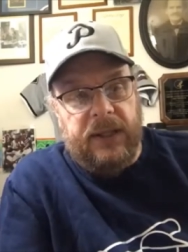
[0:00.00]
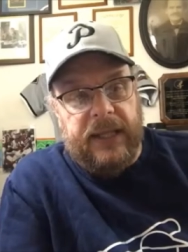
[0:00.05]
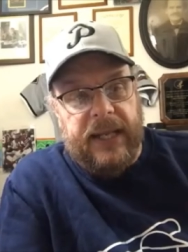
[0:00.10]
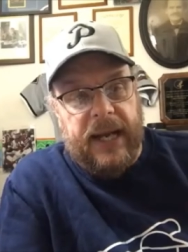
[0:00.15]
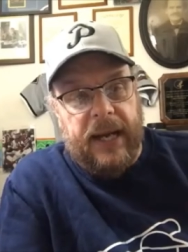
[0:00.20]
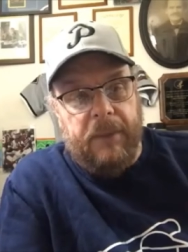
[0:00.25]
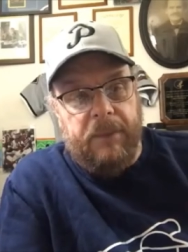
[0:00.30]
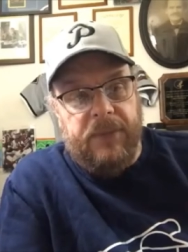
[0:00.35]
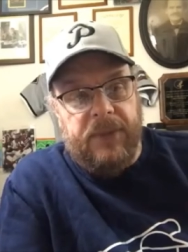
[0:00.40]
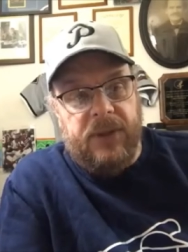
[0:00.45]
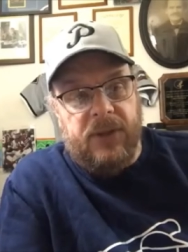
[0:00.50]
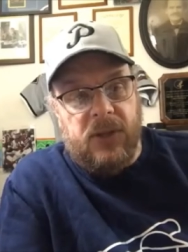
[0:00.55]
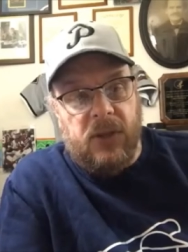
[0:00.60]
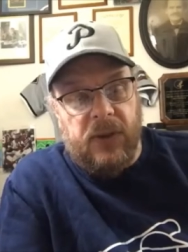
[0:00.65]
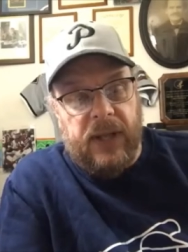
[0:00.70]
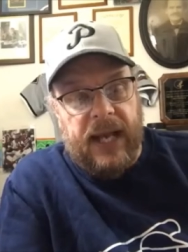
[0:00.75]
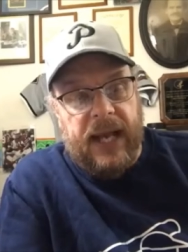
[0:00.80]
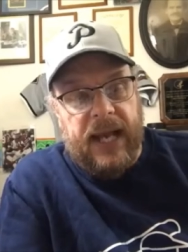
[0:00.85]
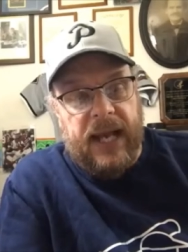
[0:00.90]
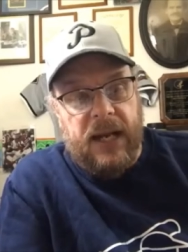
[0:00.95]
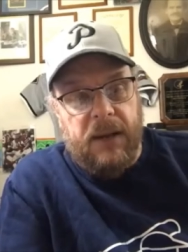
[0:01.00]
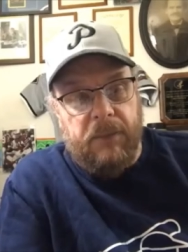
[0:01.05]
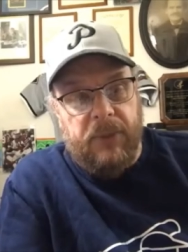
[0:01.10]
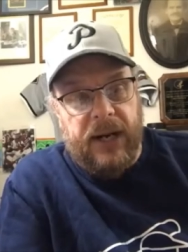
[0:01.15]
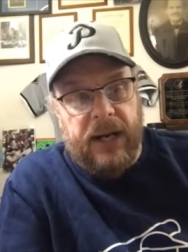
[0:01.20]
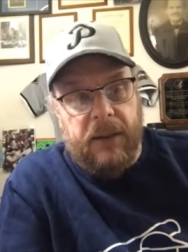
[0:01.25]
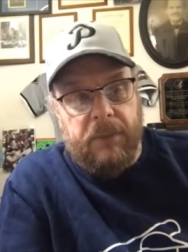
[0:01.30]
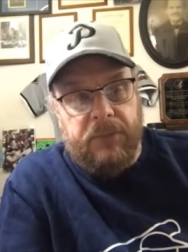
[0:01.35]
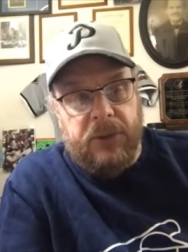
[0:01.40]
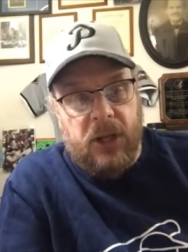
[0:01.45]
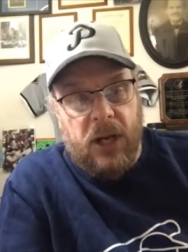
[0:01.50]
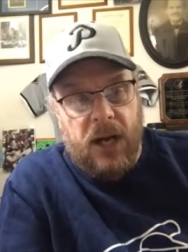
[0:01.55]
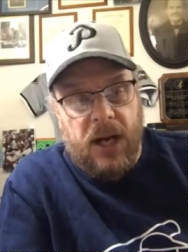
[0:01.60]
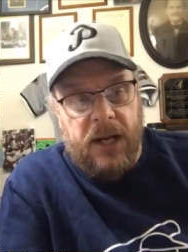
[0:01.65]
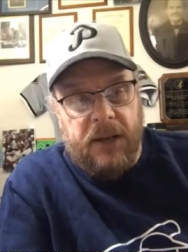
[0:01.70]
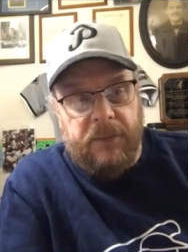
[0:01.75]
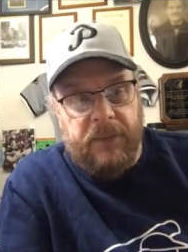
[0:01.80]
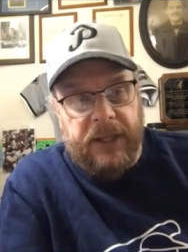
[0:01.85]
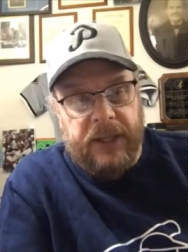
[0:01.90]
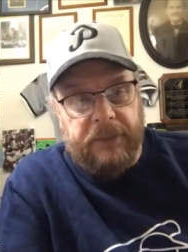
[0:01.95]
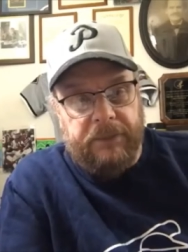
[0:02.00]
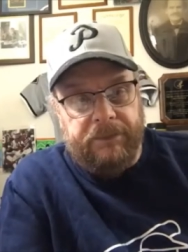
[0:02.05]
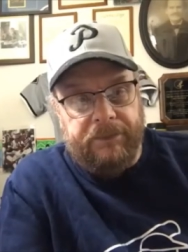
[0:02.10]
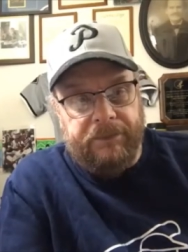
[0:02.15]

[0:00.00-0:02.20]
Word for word: depth, so they had to bring up Tauchman.